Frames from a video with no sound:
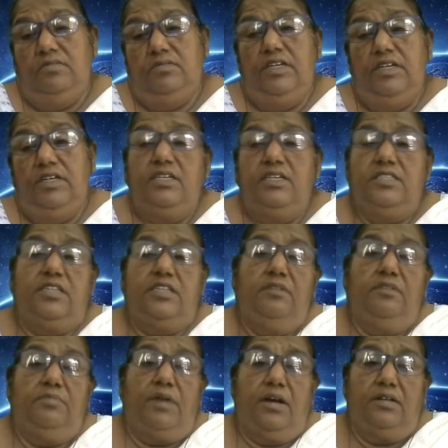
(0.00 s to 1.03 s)
taking
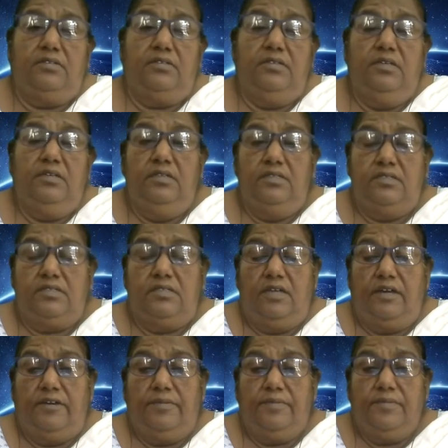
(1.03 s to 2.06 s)
sun bath in the
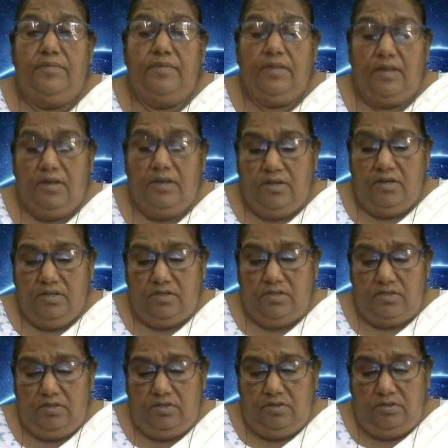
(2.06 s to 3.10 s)
sun.
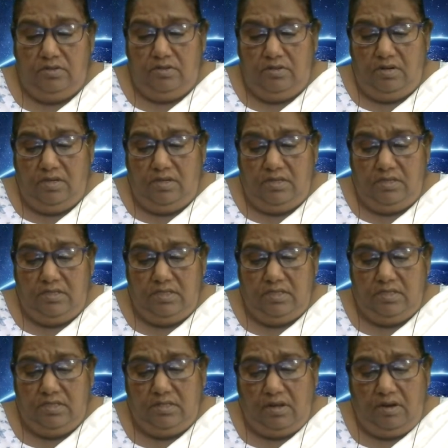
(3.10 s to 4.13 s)
So
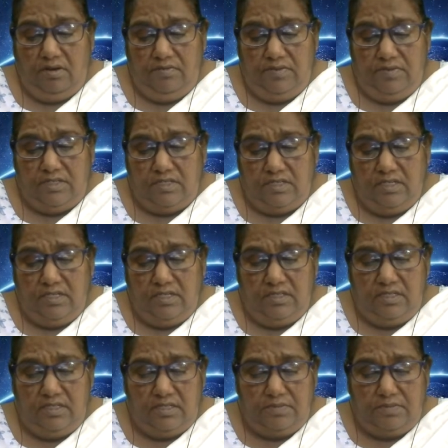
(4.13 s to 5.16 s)
this is how we
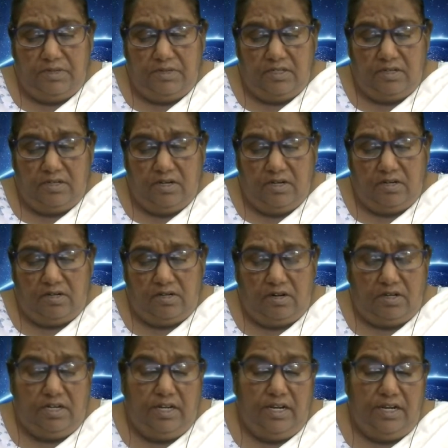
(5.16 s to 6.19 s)
see this particular
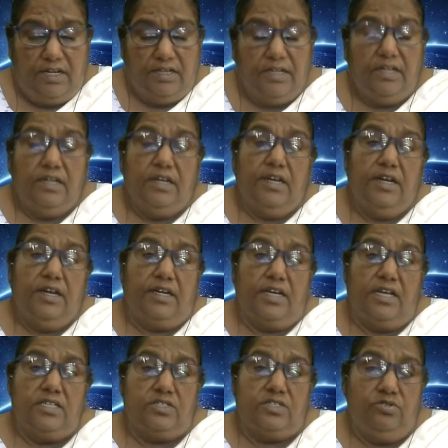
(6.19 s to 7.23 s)
crocodile. It
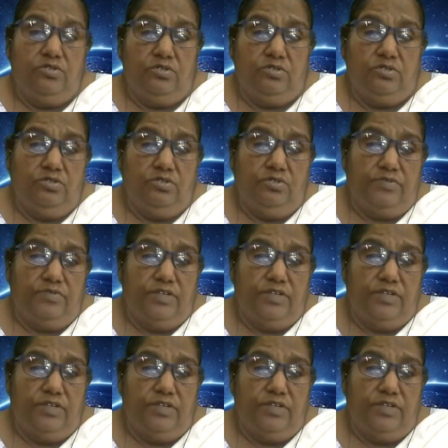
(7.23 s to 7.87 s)
has to do